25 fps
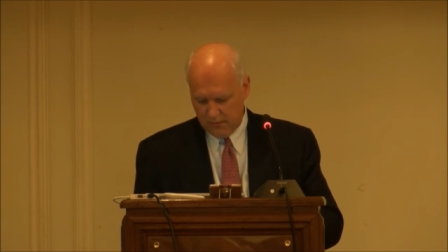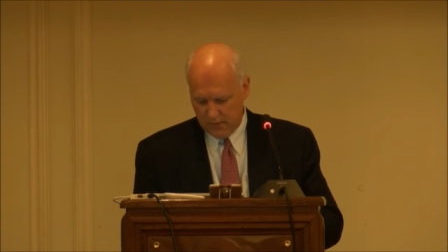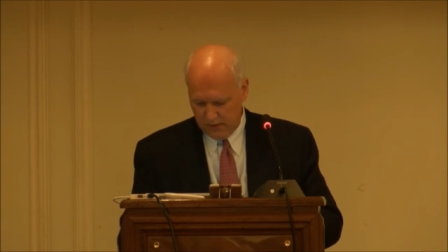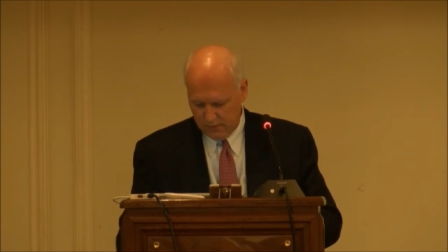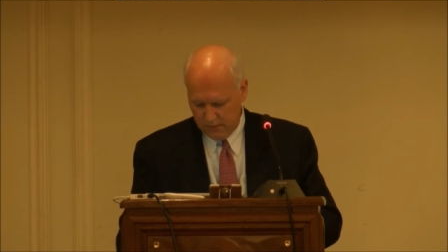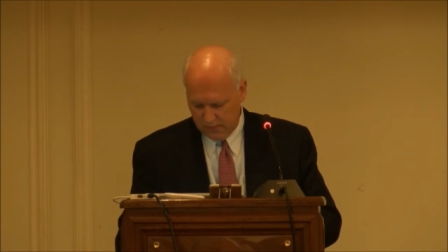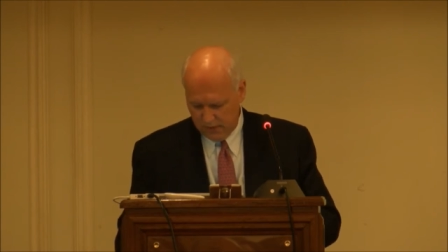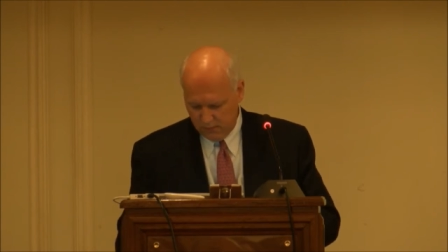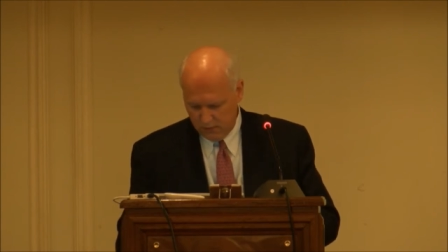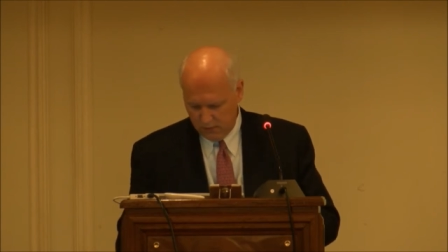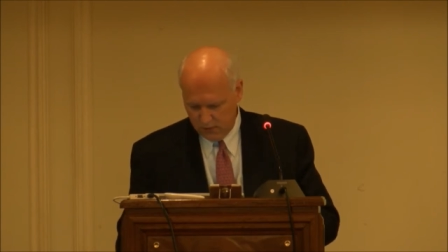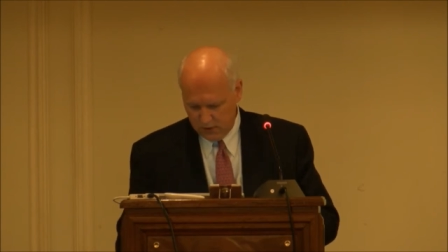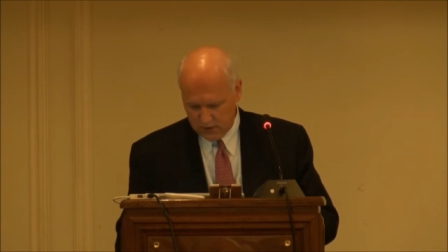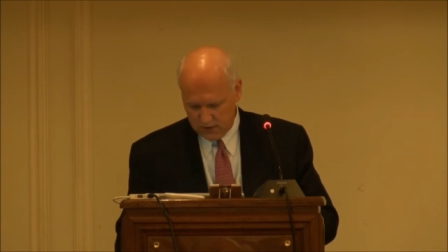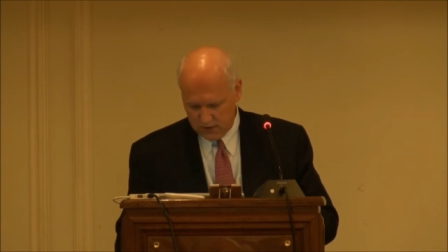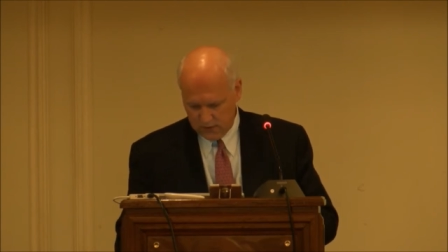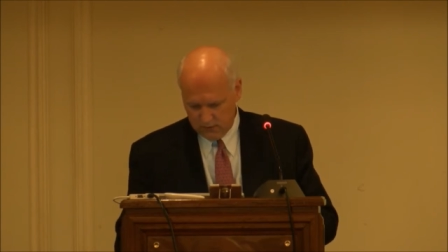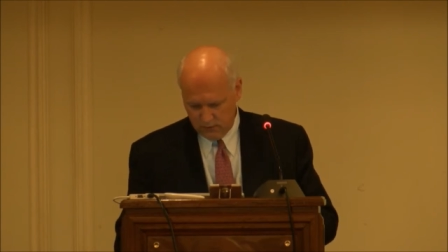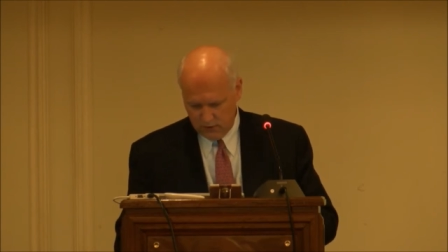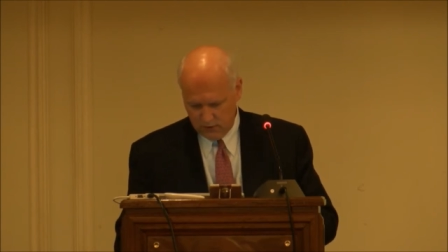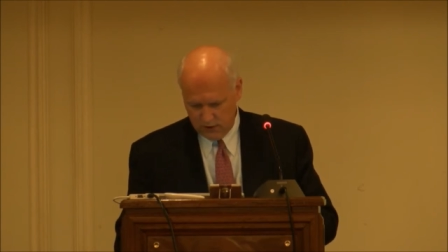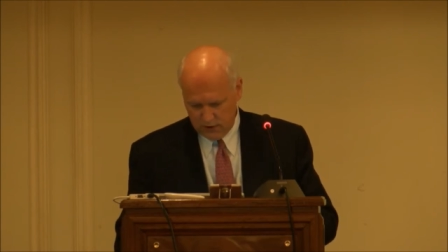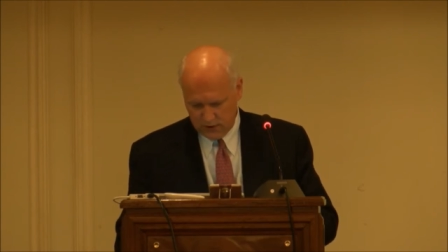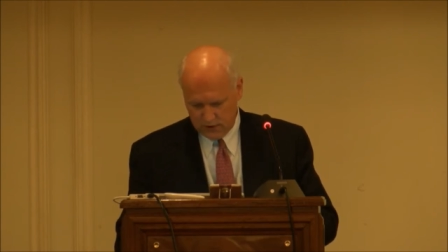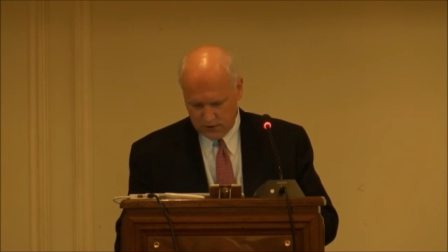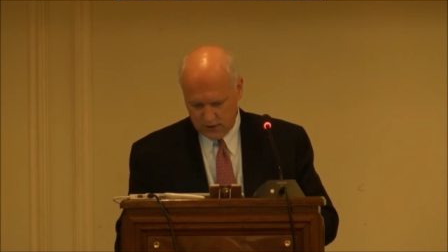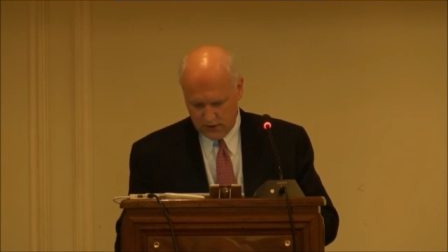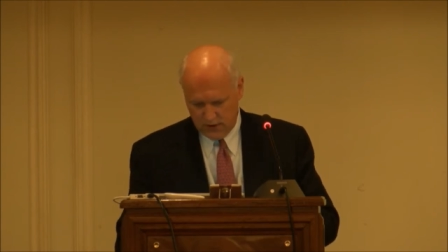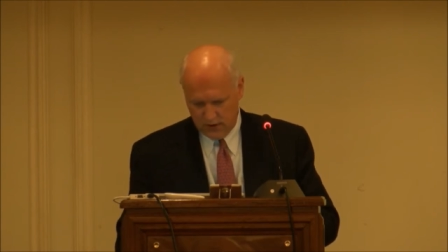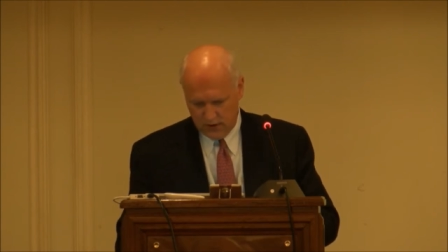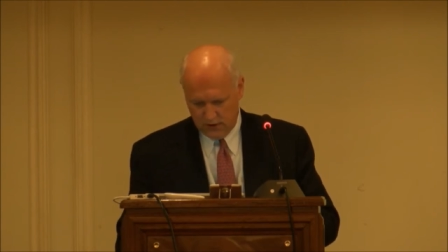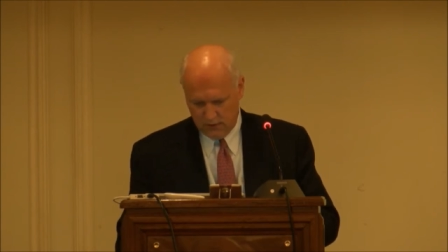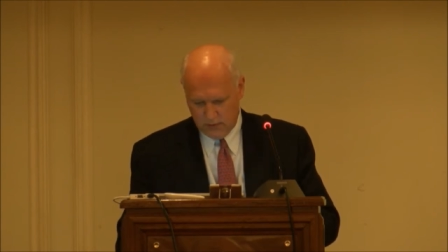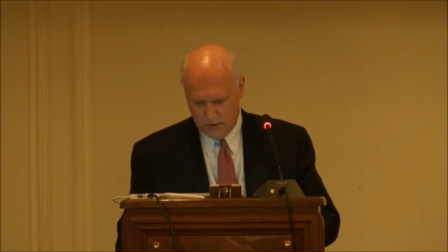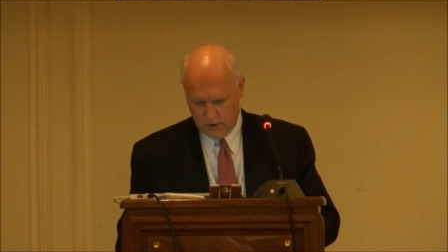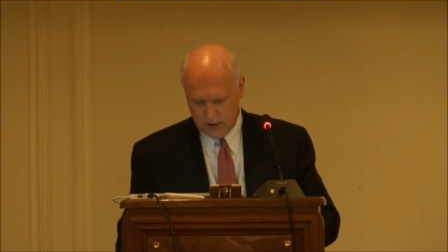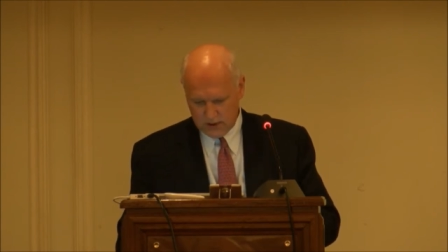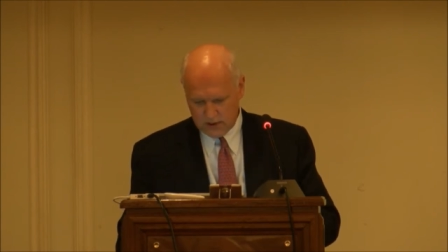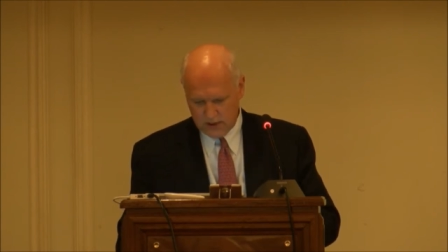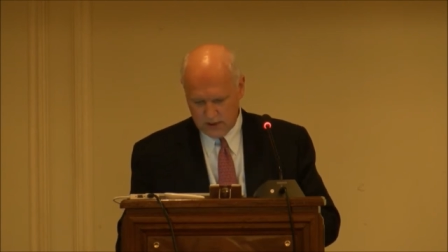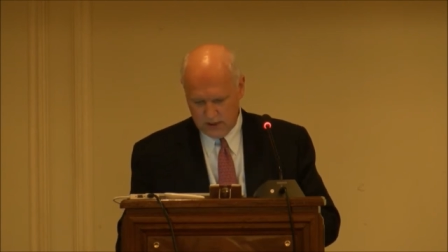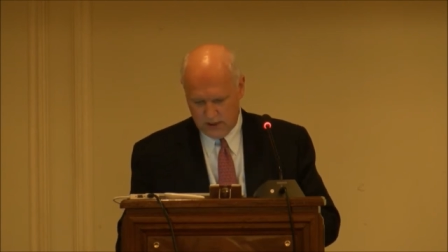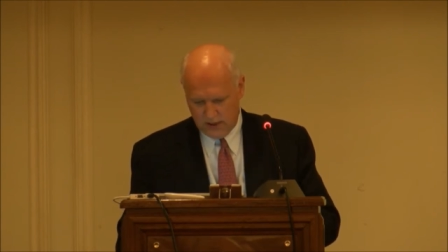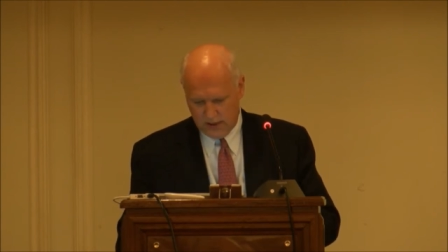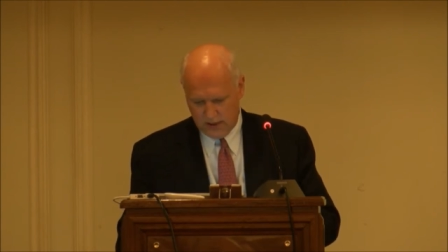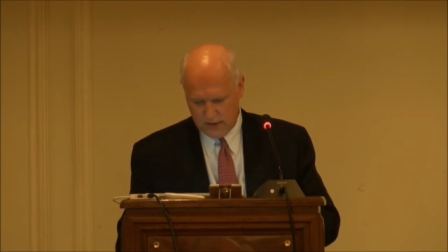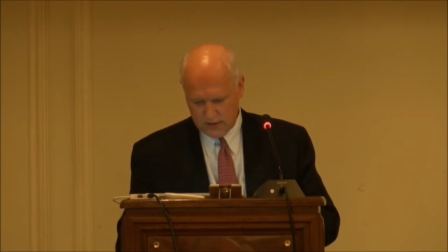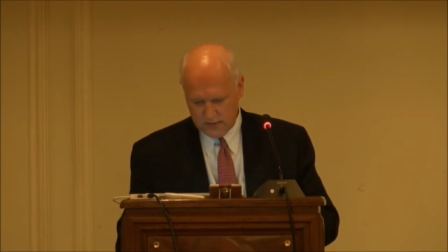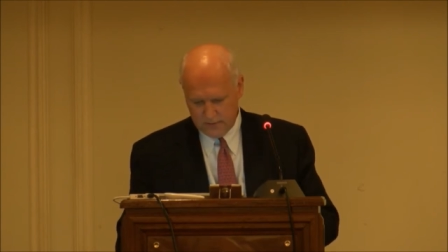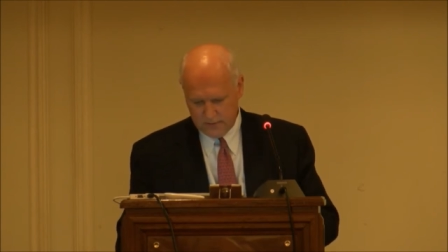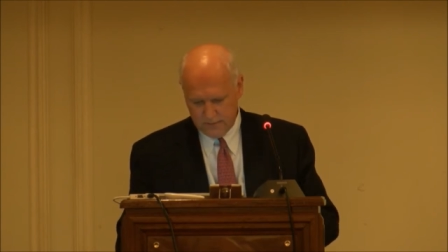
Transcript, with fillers: maybe with with uh, one slide.